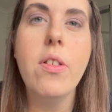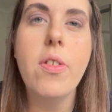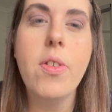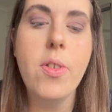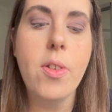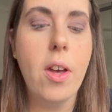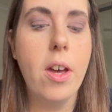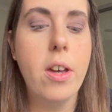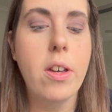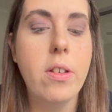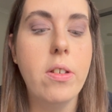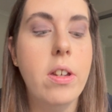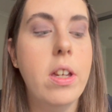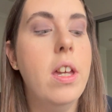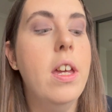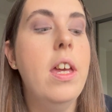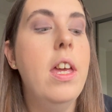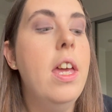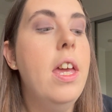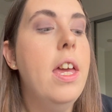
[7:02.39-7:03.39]
So
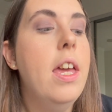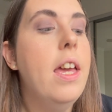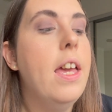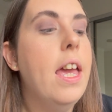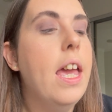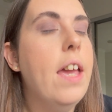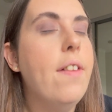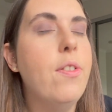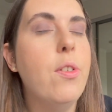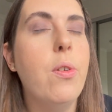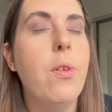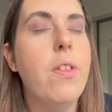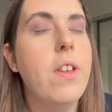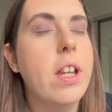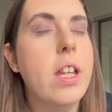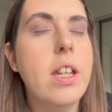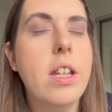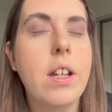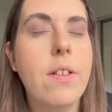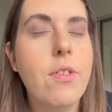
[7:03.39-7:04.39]
if you're
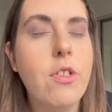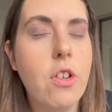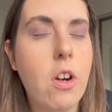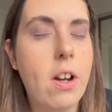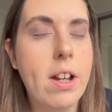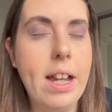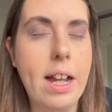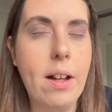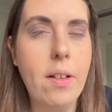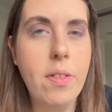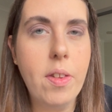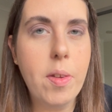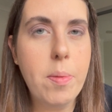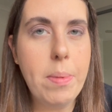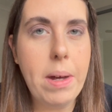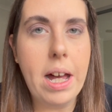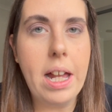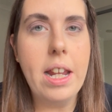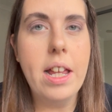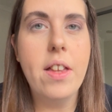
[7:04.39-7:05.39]
thinking of trying out this
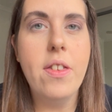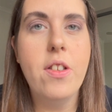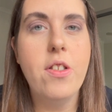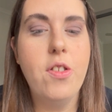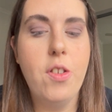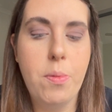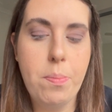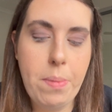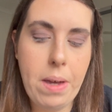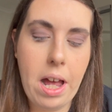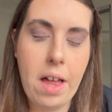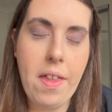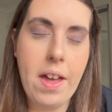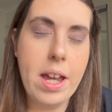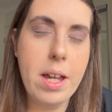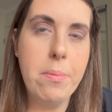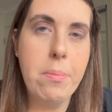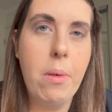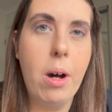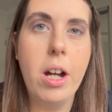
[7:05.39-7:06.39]
palette, then just bear
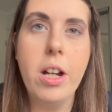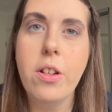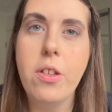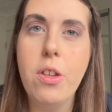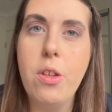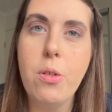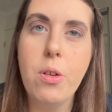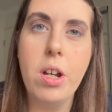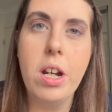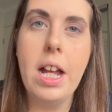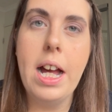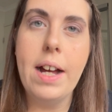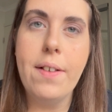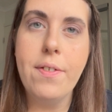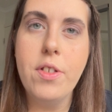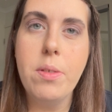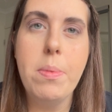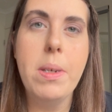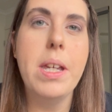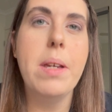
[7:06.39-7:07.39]
that in mind, that you're going to have
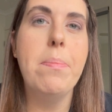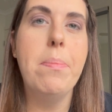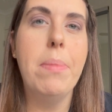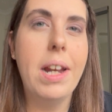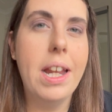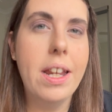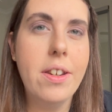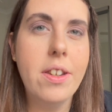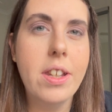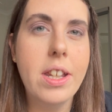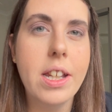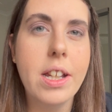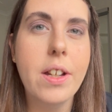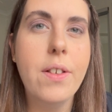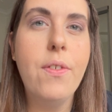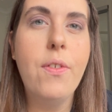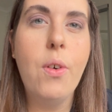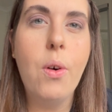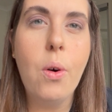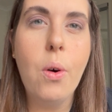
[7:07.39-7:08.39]
to be blending
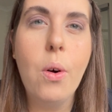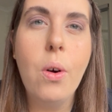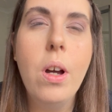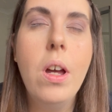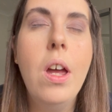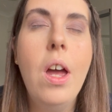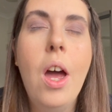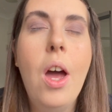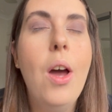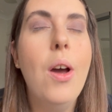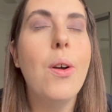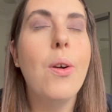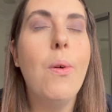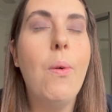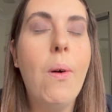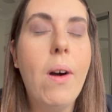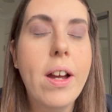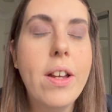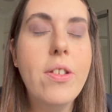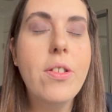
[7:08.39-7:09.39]
for
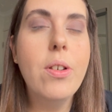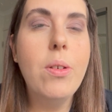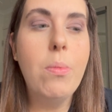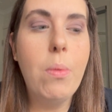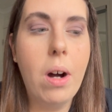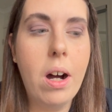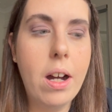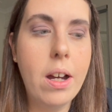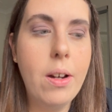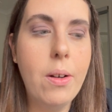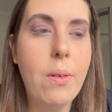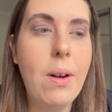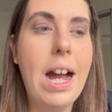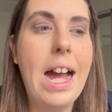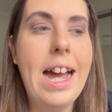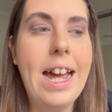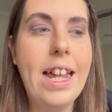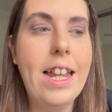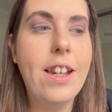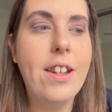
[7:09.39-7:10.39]
quite a while,
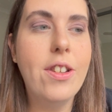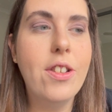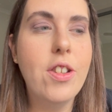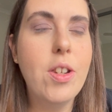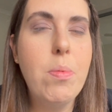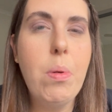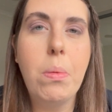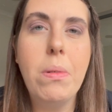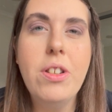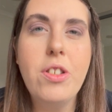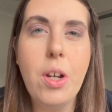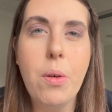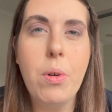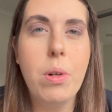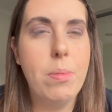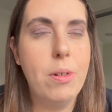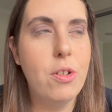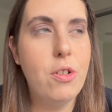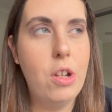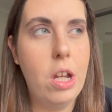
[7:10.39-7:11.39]
and you probably don't want
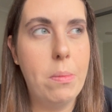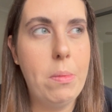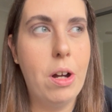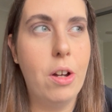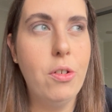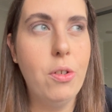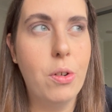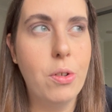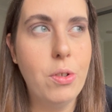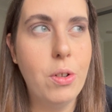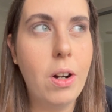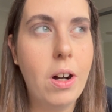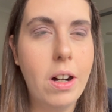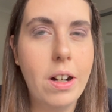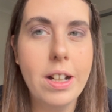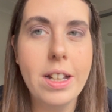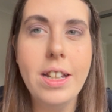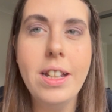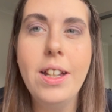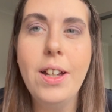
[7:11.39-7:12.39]
to put too much on your
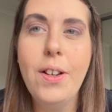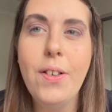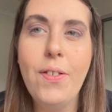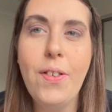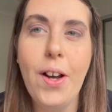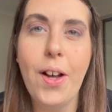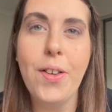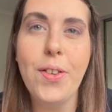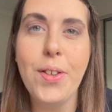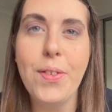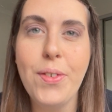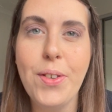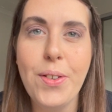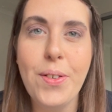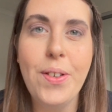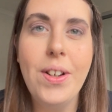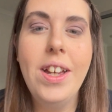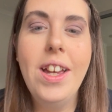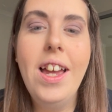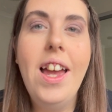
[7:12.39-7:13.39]
eye first of
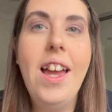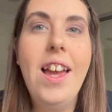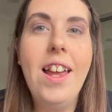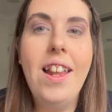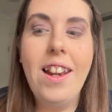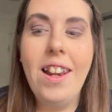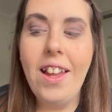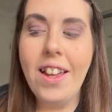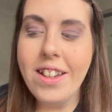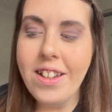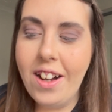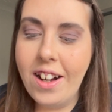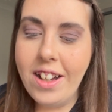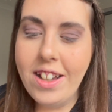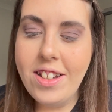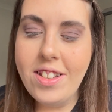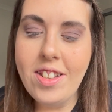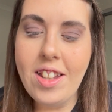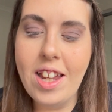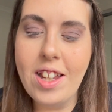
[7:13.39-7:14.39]
all, like
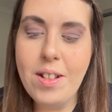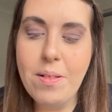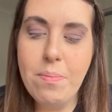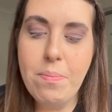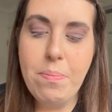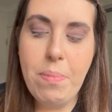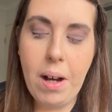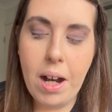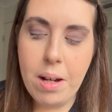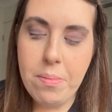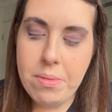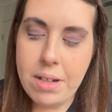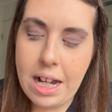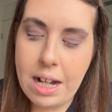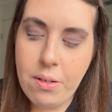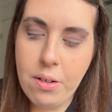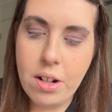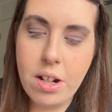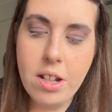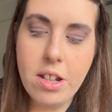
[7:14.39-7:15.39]
I did. But I'm
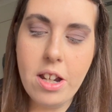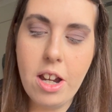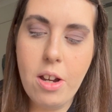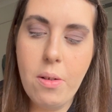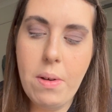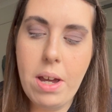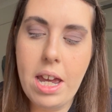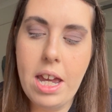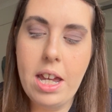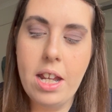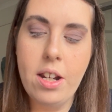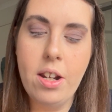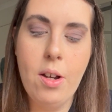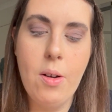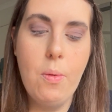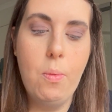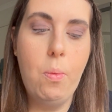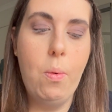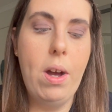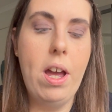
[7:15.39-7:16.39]
now going to go in
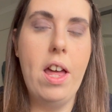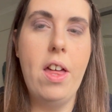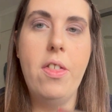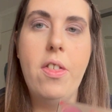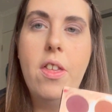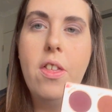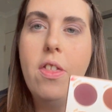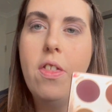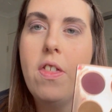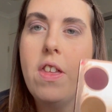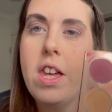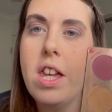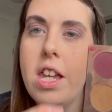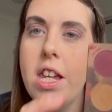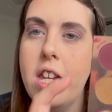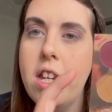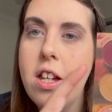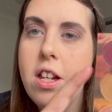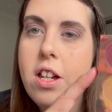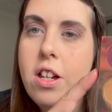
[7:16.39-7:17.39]
with
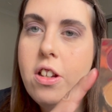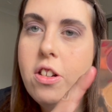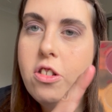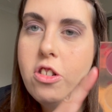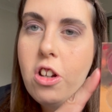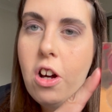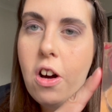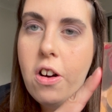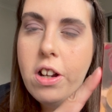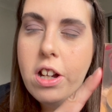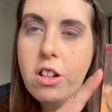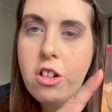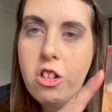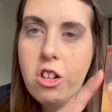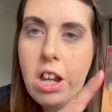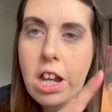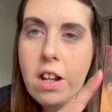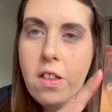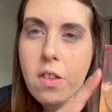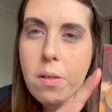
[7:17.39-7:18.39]
the darkest
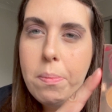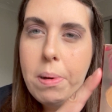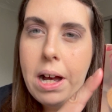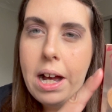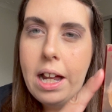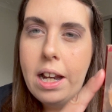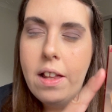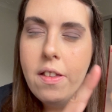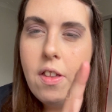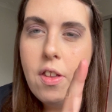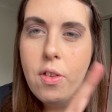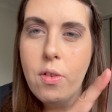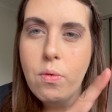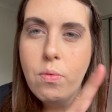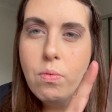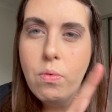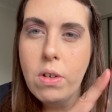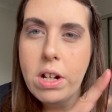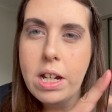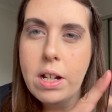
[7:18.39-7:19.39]
shade in the palette, this
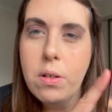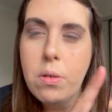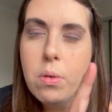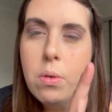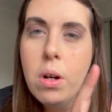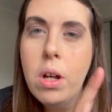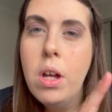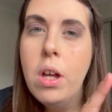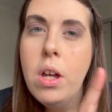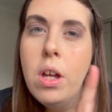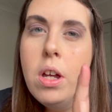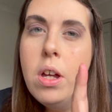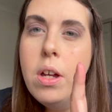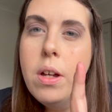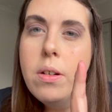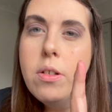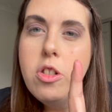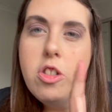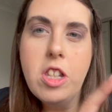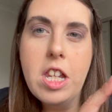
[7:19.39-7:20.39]
real
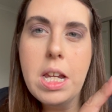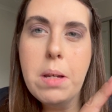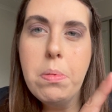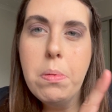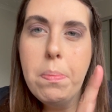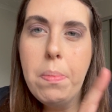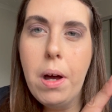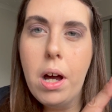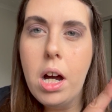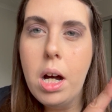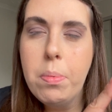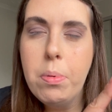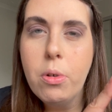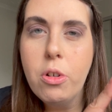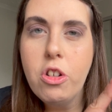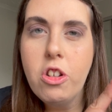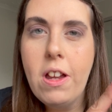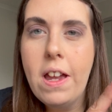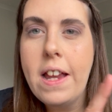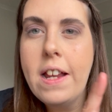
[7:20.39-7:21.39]
deep purple
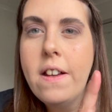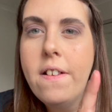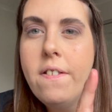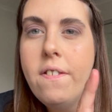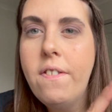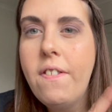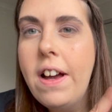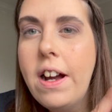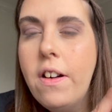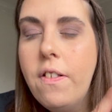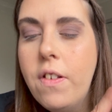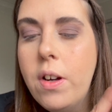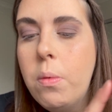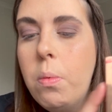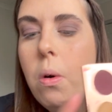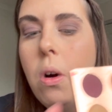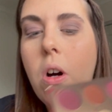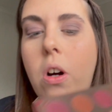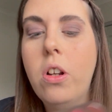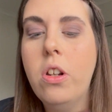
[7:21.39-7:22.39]
shade, Velvet
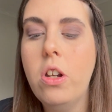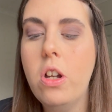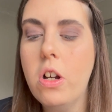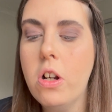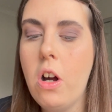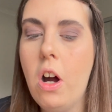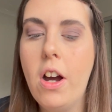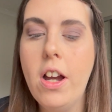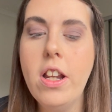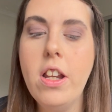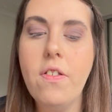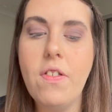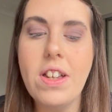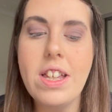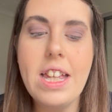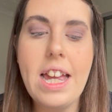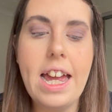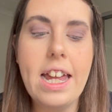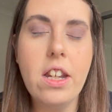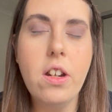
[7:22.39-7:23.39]
One, kind of
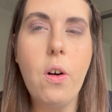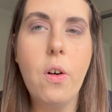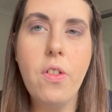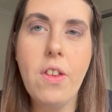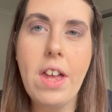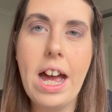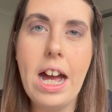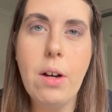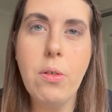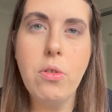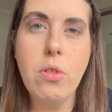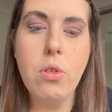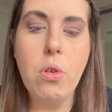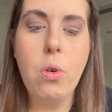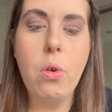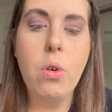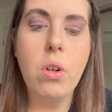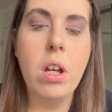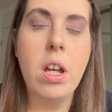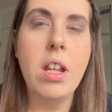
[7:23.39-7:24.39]
again on the outer
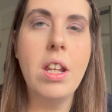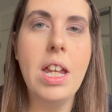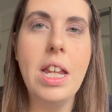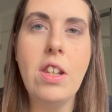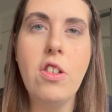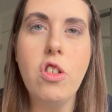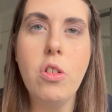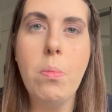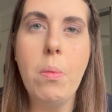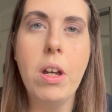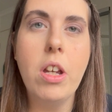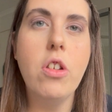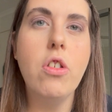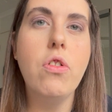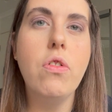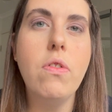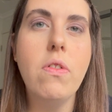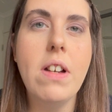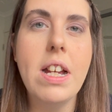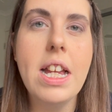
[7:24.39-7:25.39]
corner and into my
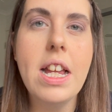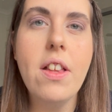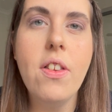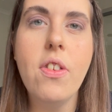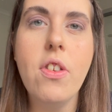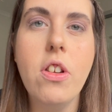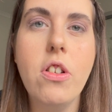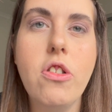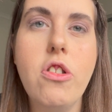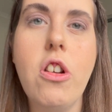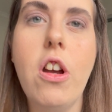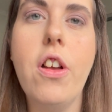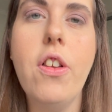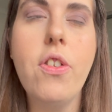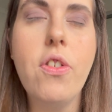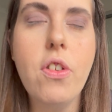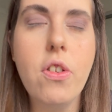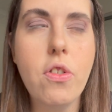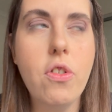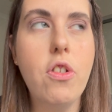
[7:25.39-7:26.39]
crease,
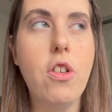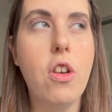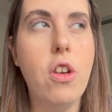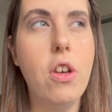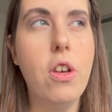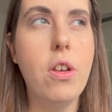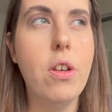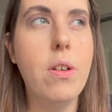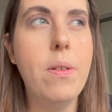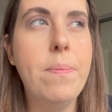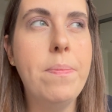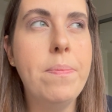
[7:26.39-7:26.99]
just to,